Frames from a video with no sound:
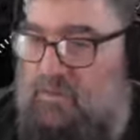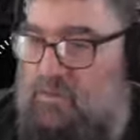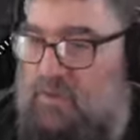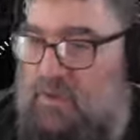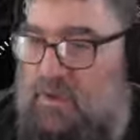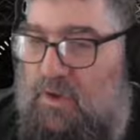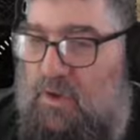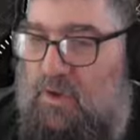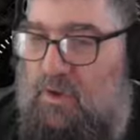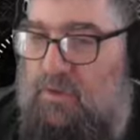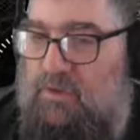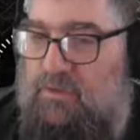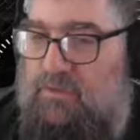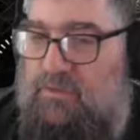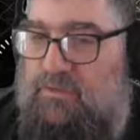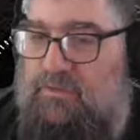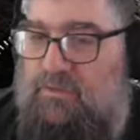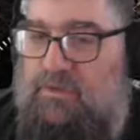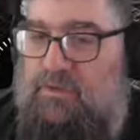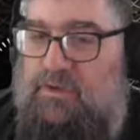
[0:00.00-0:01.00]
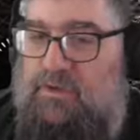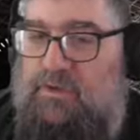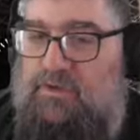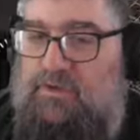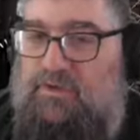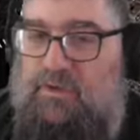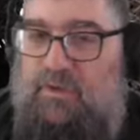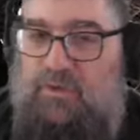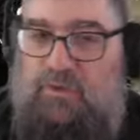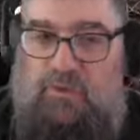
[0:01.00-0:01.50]
because the
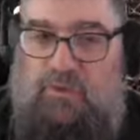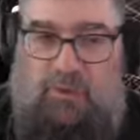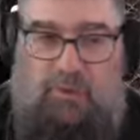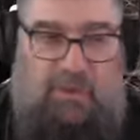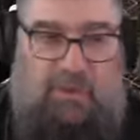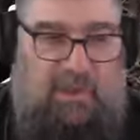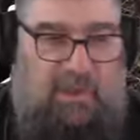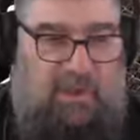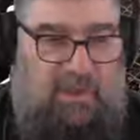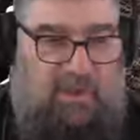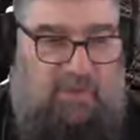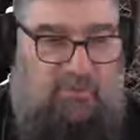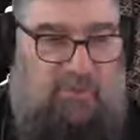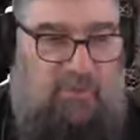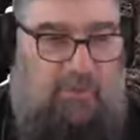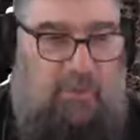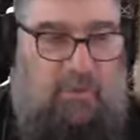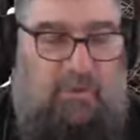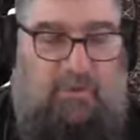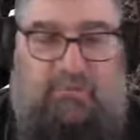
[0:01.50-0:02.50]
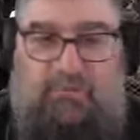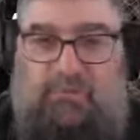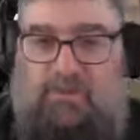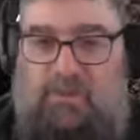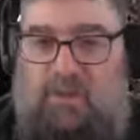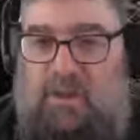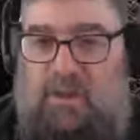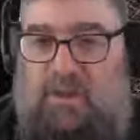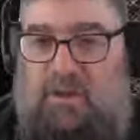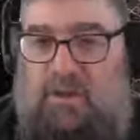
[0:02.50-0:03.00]
signal that we're heading for,
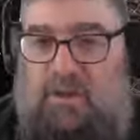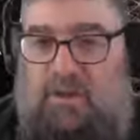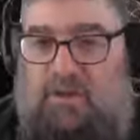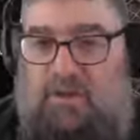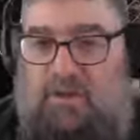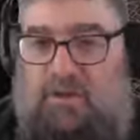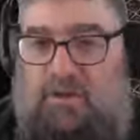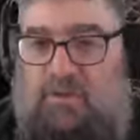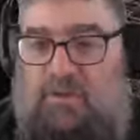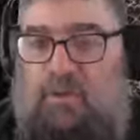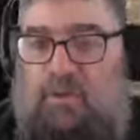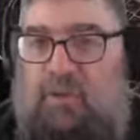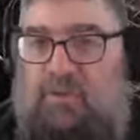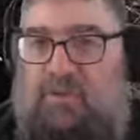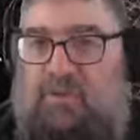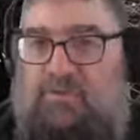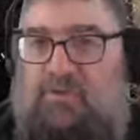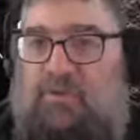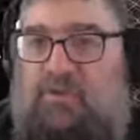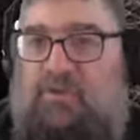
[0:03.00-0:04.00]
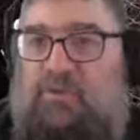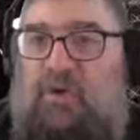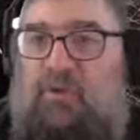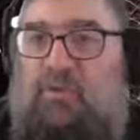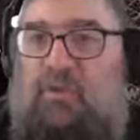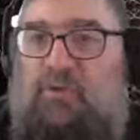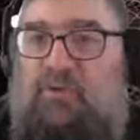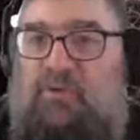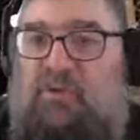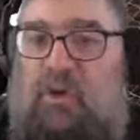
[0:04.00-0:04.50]
you almost have to
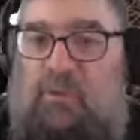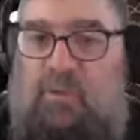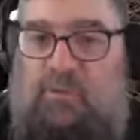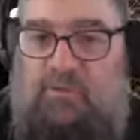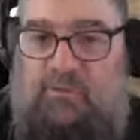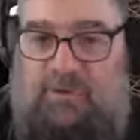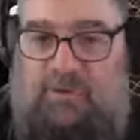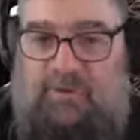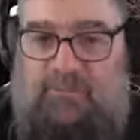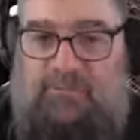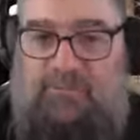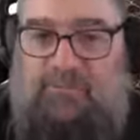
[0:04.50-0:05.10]
stop on top of it.